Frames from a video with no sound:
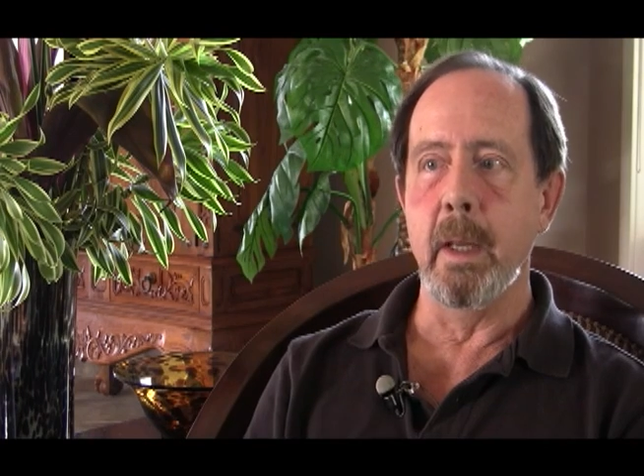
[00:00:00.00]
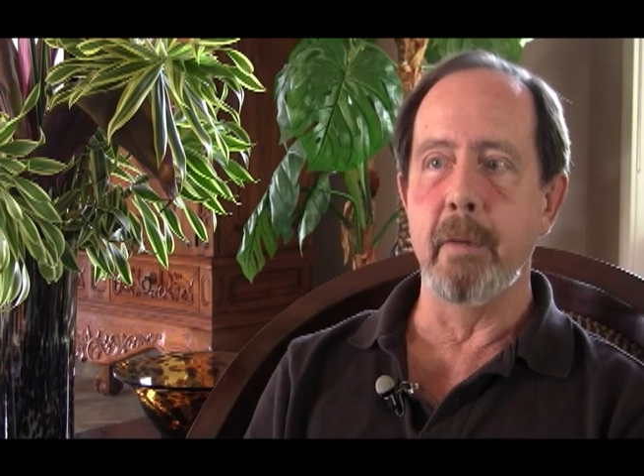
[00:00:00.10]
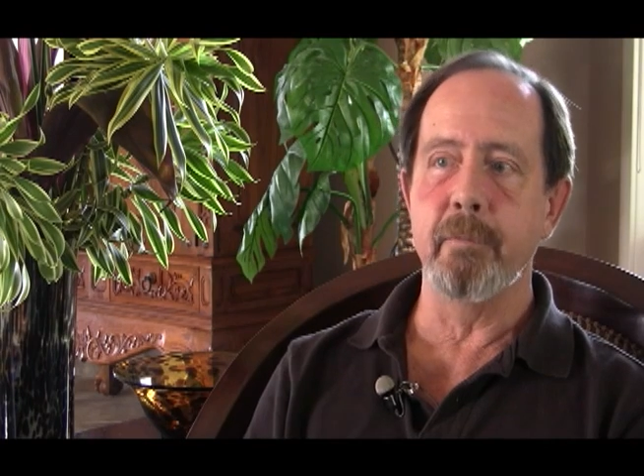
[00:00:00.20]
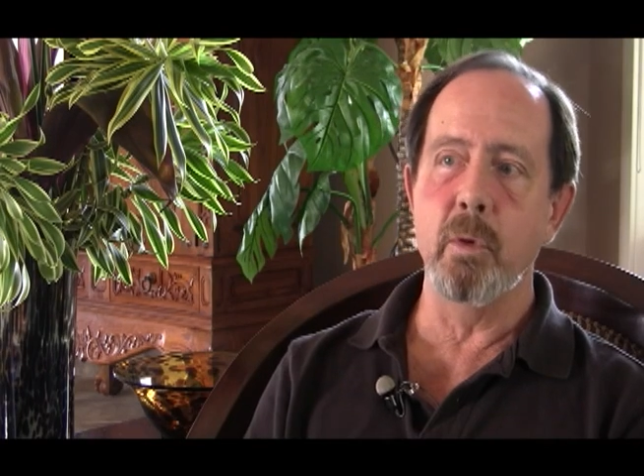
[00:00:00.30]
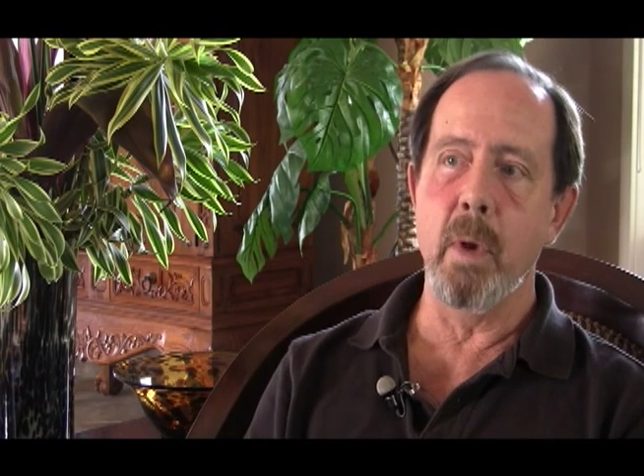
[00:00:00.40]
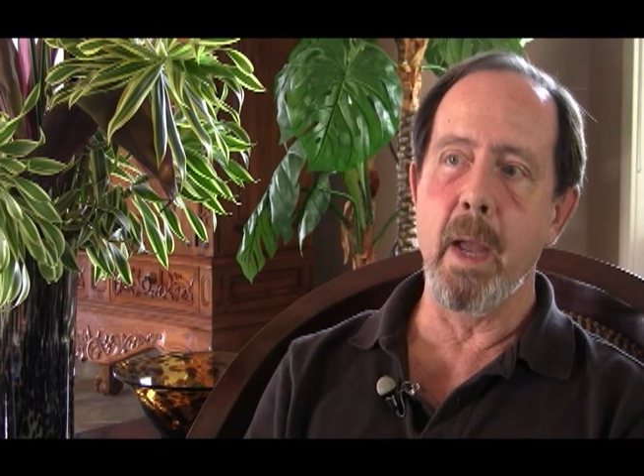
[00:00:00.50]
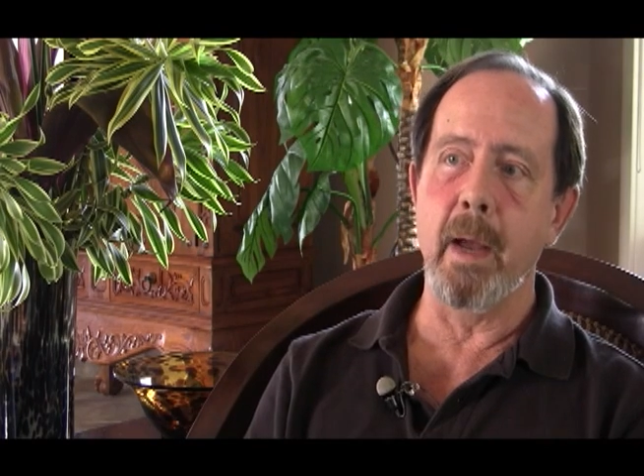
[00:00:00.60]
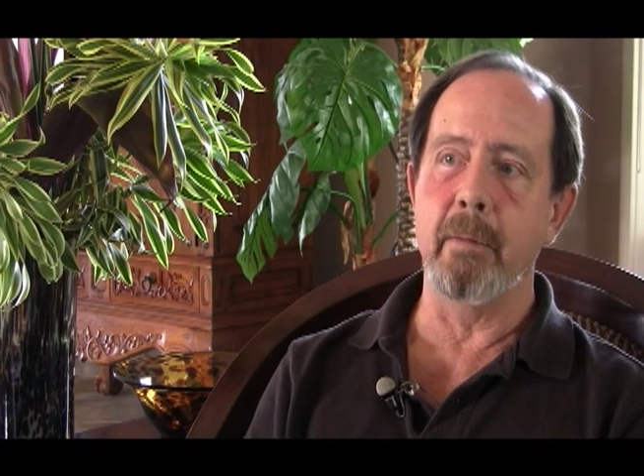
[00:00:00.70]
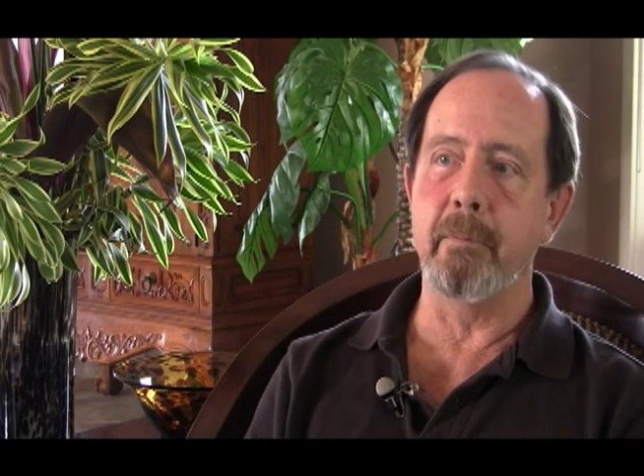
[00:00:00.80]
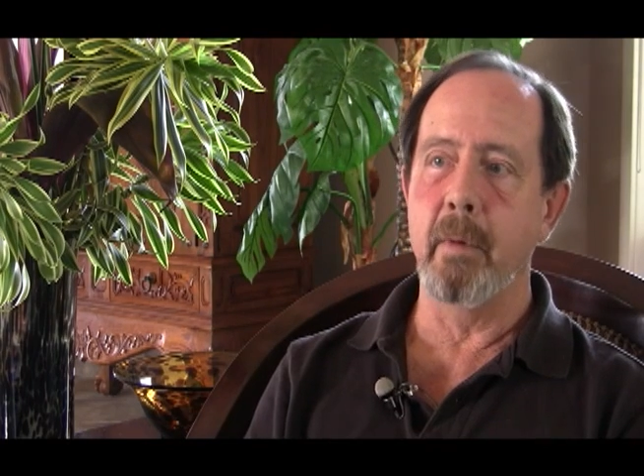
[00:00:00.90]
if you
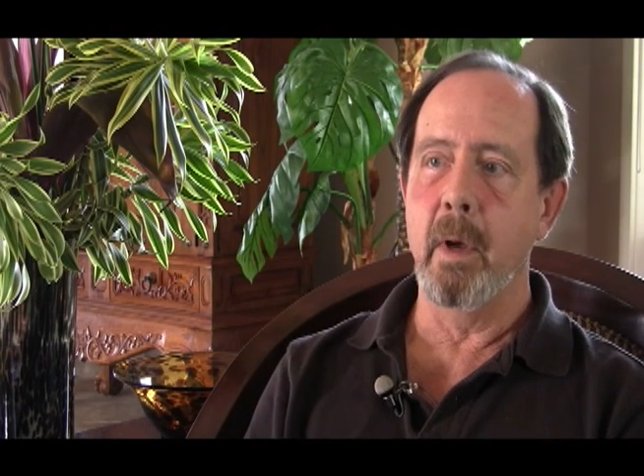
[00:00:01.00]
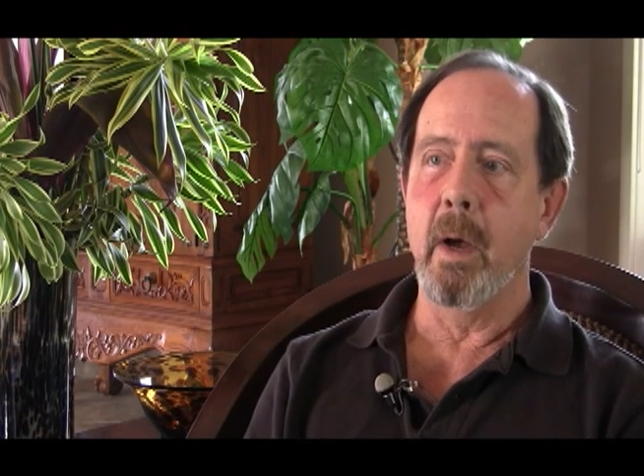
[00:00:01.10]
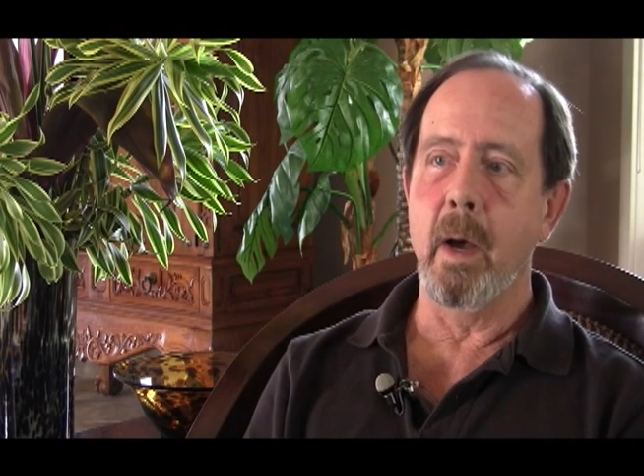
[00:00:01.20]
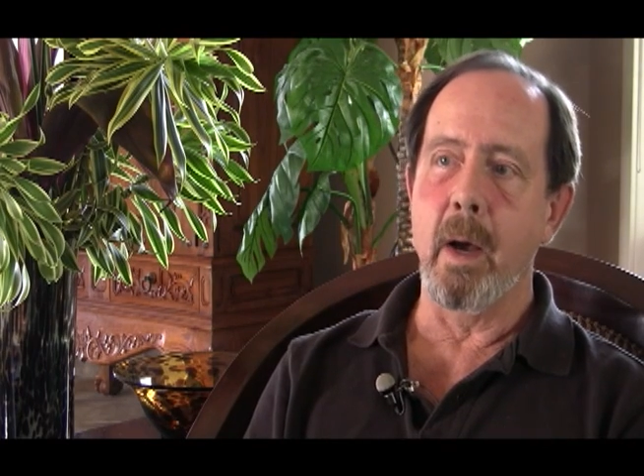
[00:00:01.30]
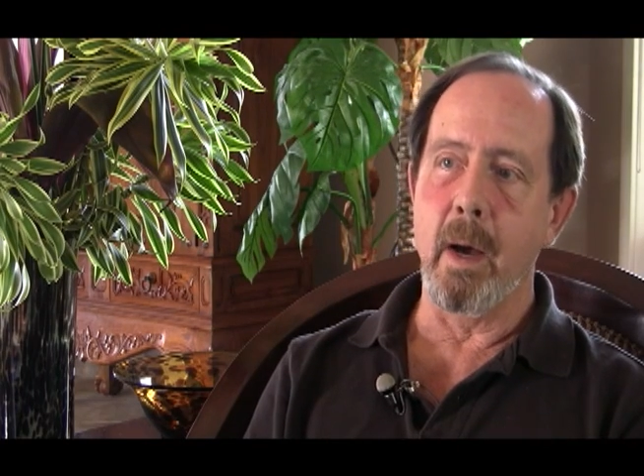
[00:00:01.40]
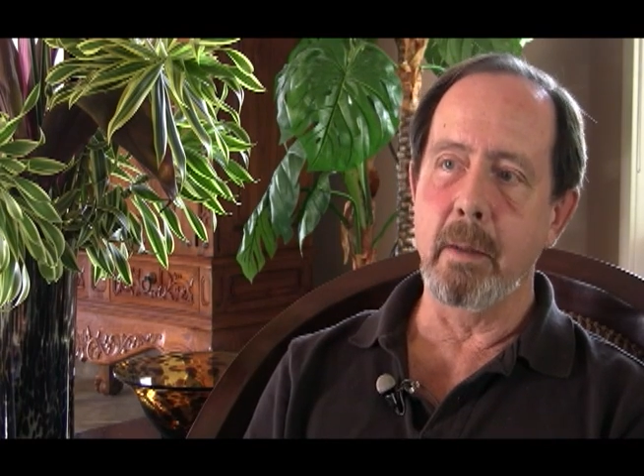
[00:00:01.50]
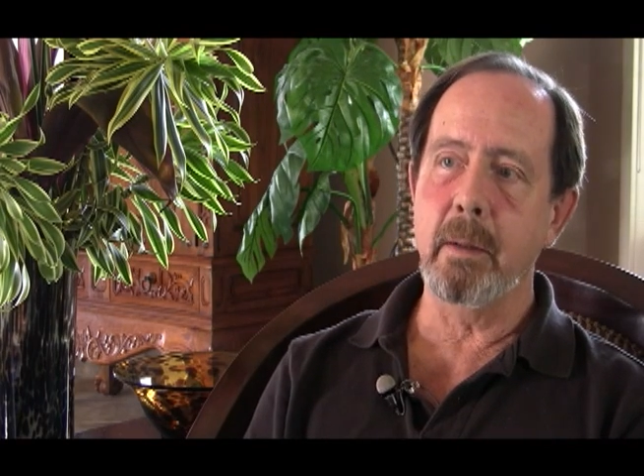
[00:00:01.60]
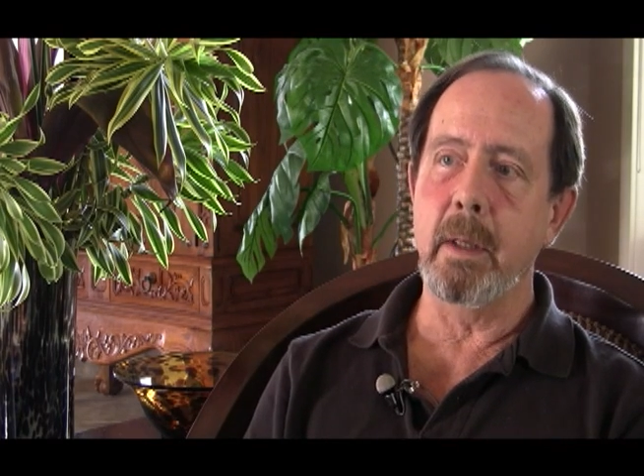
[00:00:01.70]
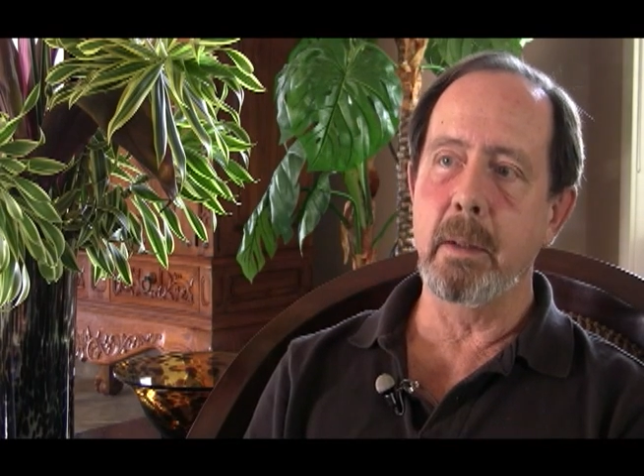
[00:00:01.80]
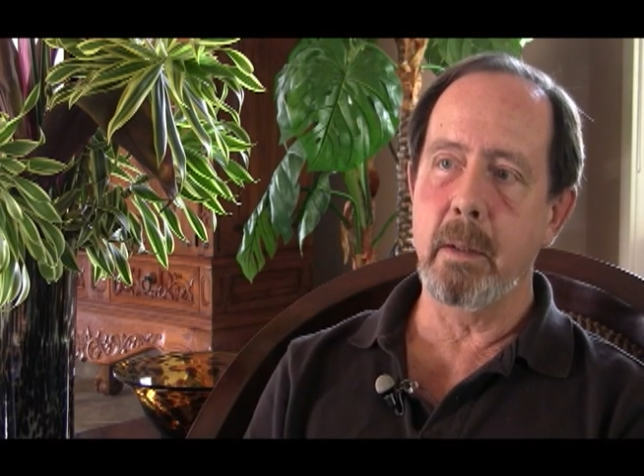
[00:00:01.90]
have
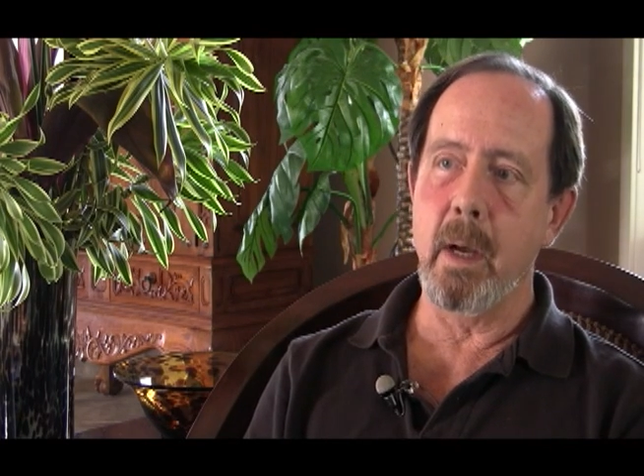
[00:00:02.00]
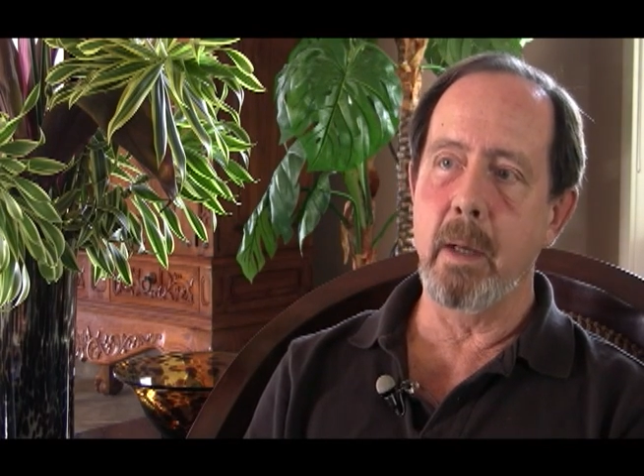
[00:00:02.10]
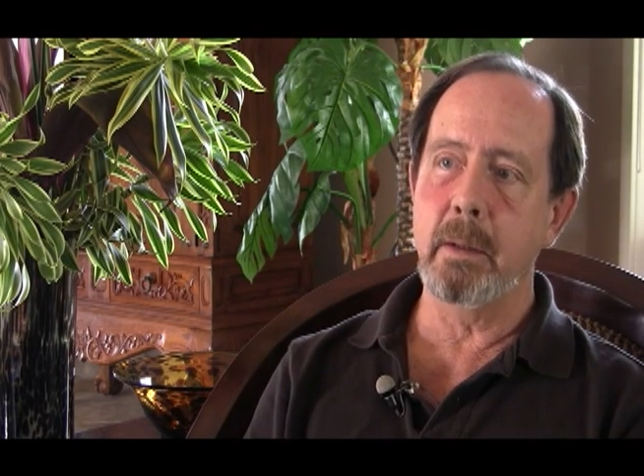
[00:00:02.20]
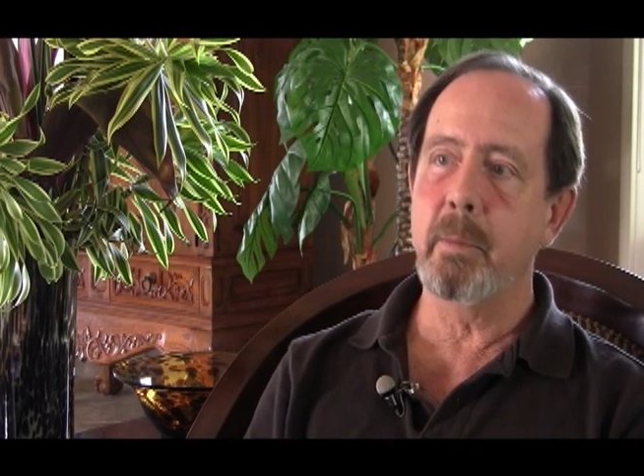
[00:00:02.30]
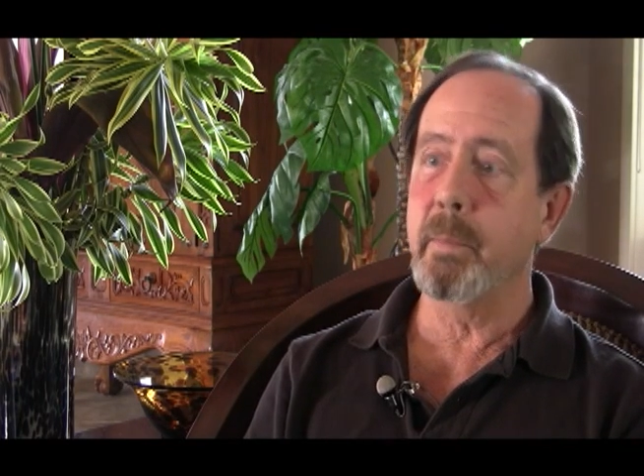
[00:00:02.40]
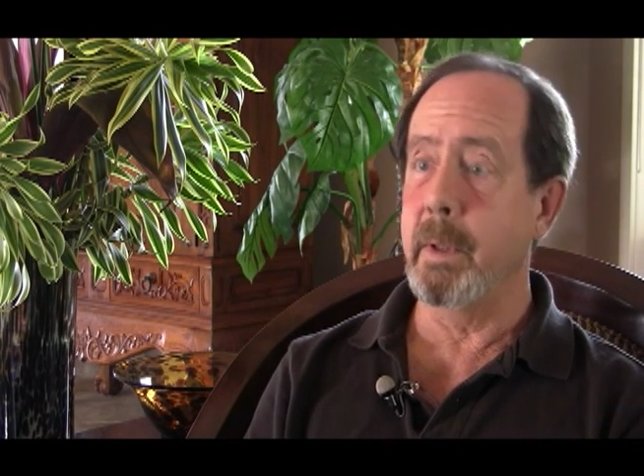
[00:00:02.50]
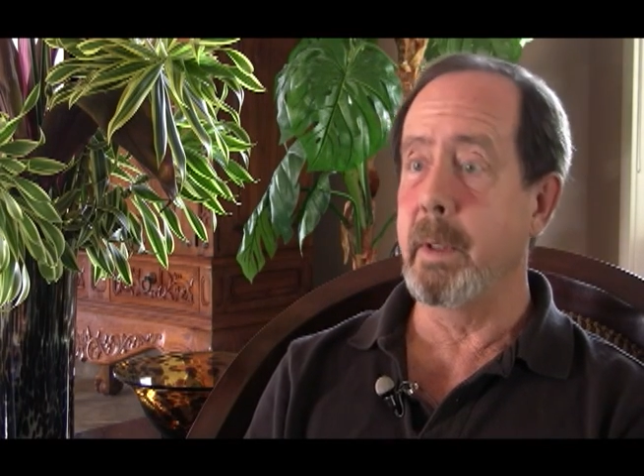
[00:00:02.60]
incompleted